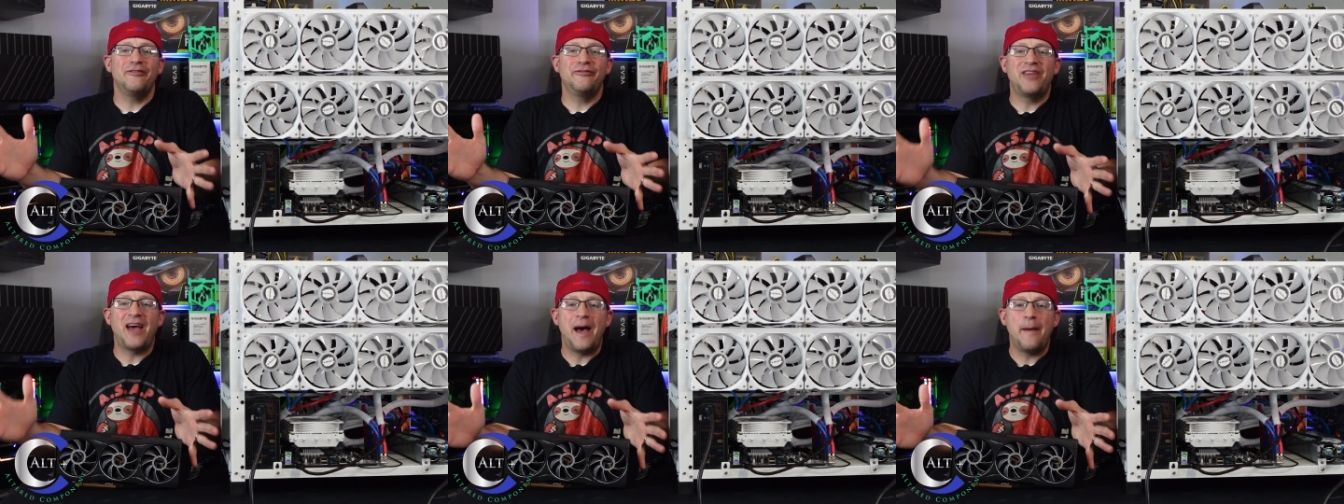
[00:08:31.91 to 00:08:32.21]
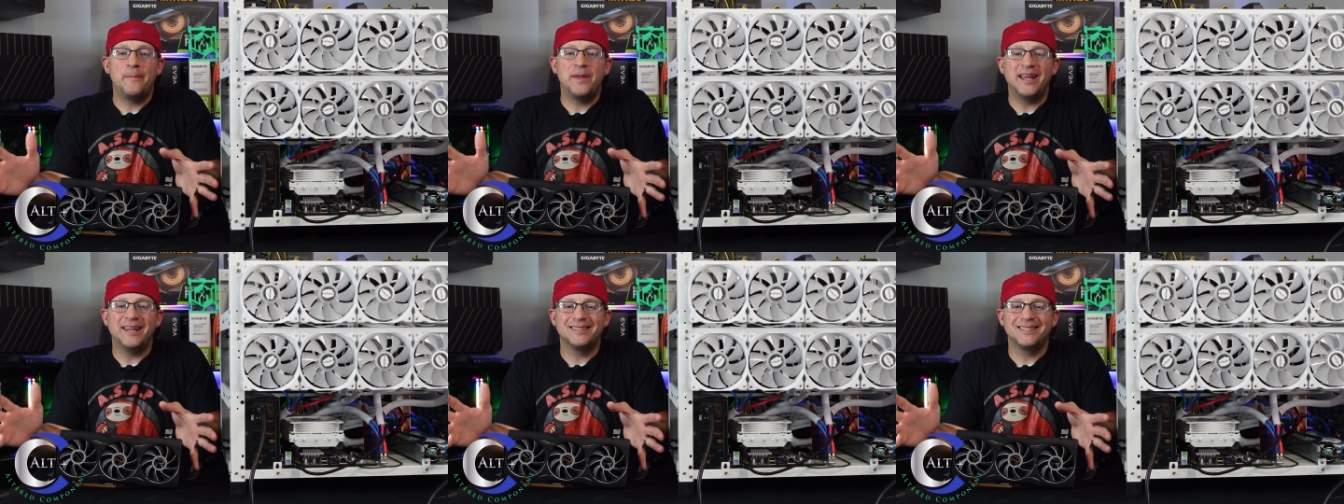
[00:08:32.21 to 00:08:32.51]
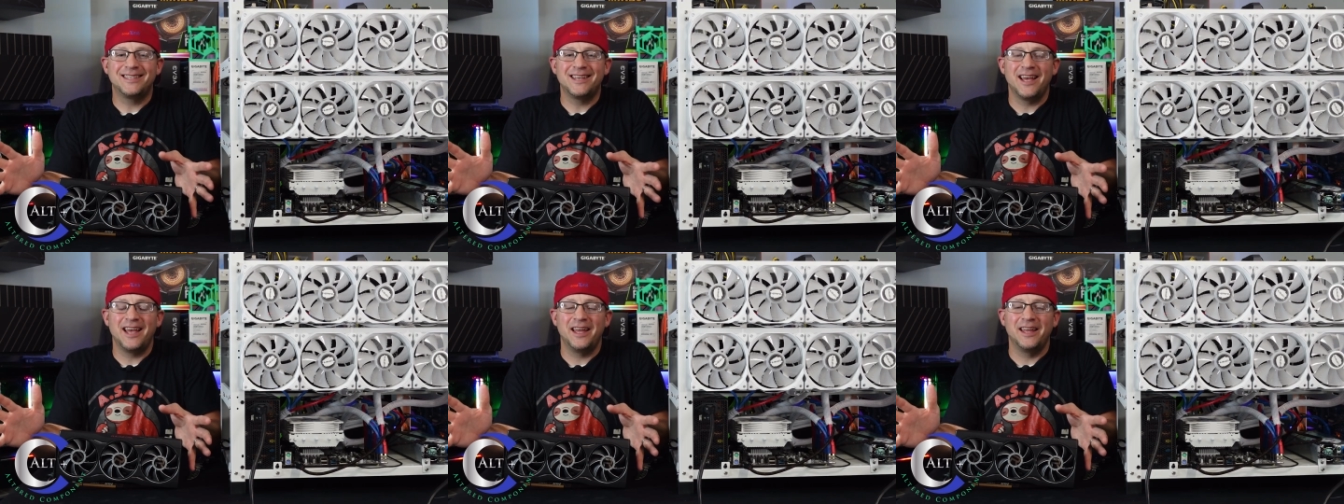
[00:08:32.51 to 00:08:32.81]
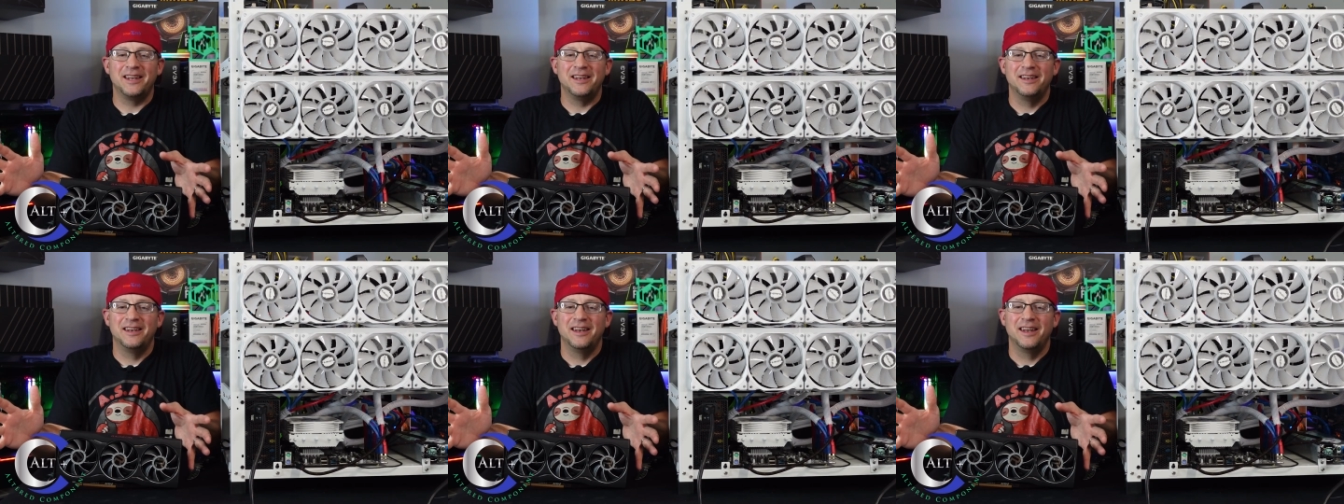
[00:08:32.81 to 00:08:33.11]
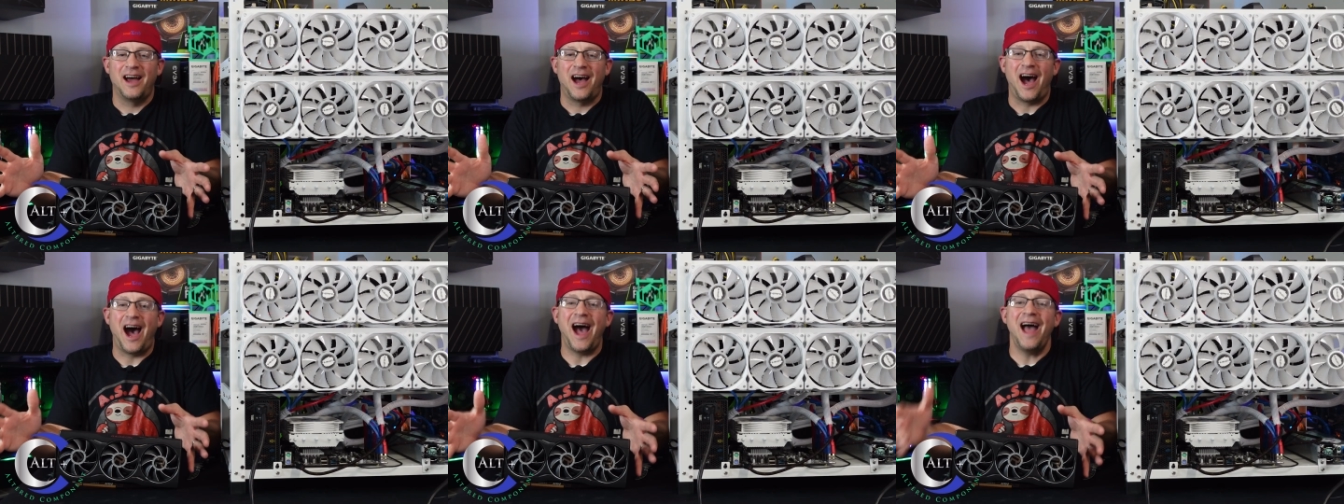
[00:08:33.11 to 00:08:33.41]
of that being said,
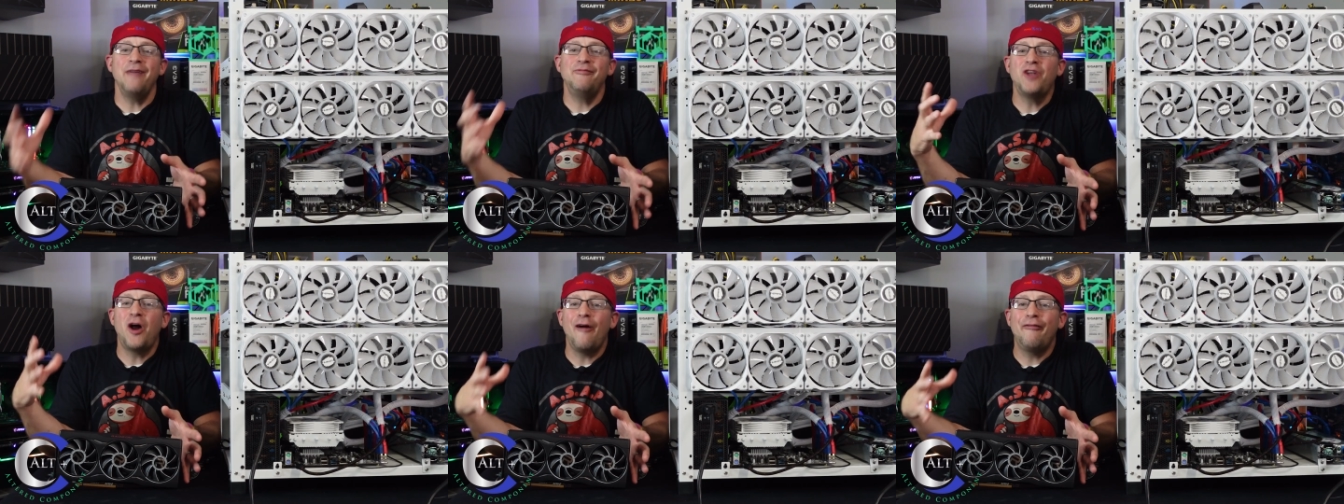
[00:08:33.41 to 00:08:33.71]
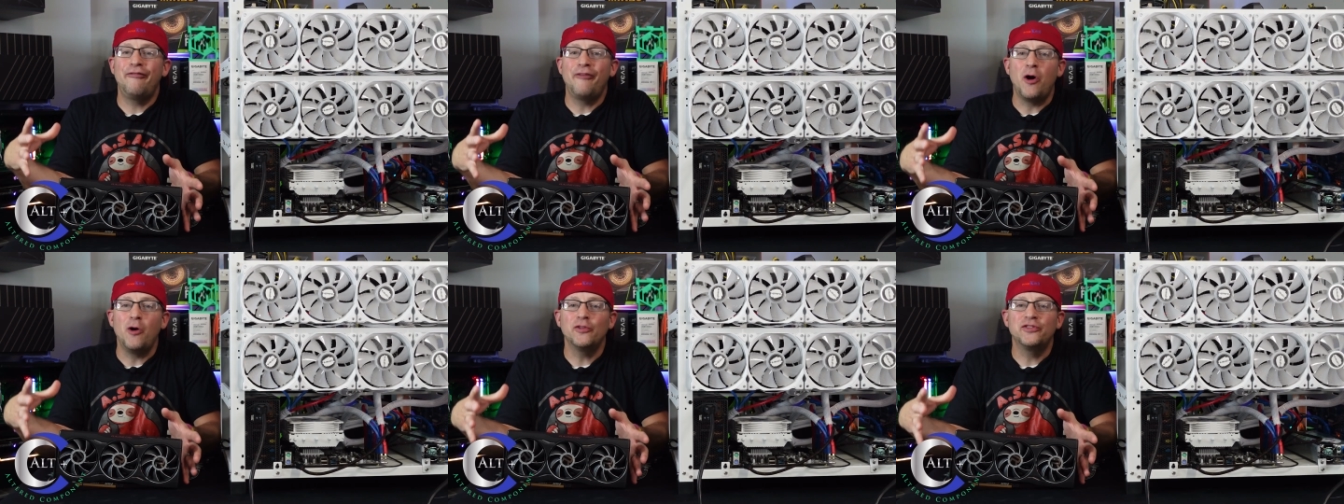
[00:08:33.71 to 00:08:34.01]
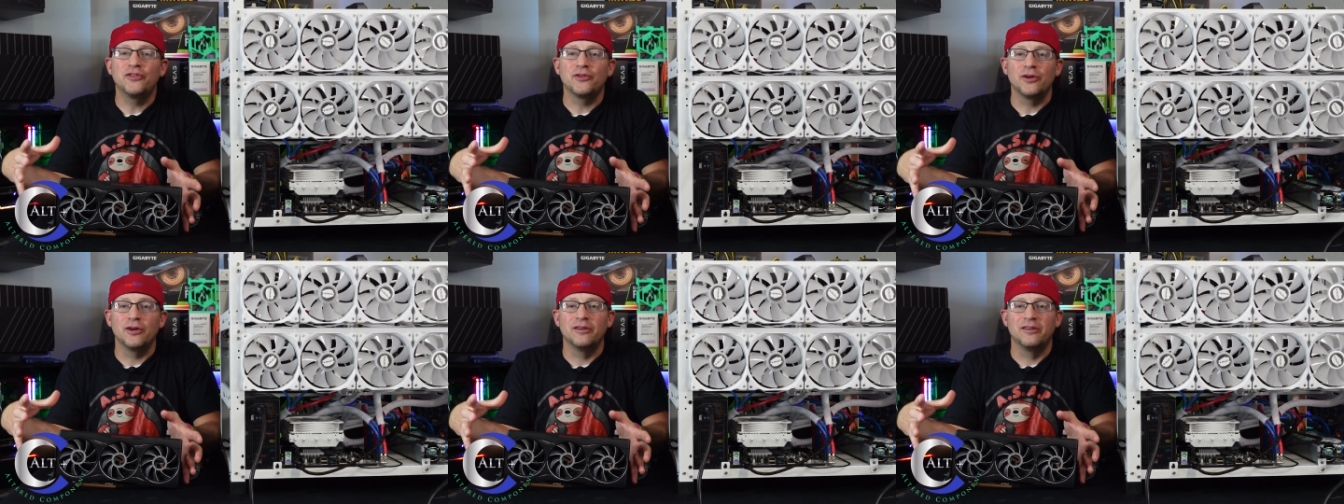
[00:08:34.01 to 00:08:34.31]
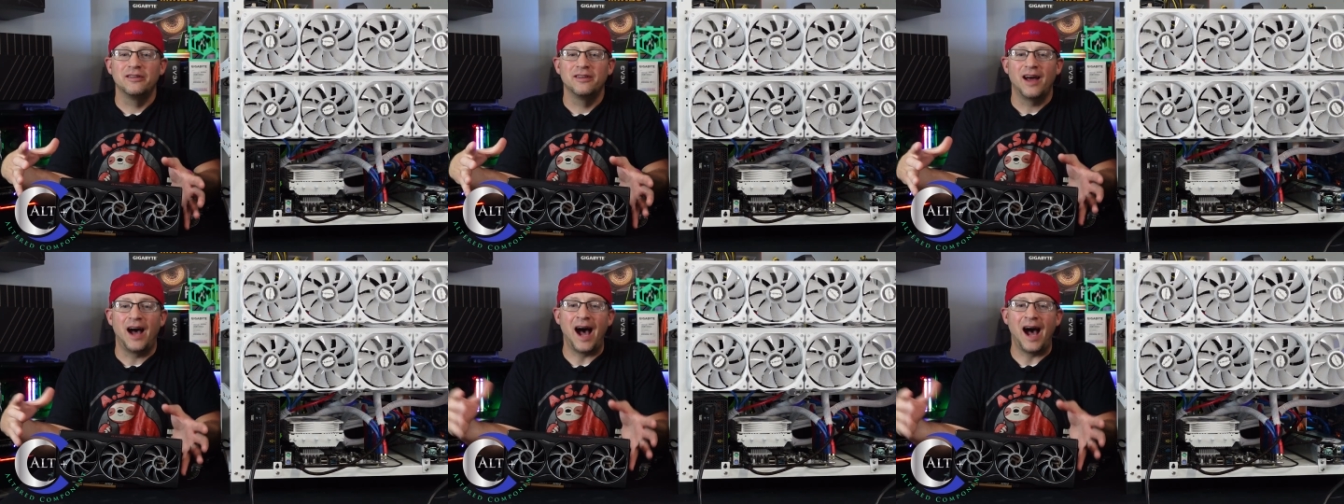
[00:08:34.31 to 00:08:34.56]
I have not faltered.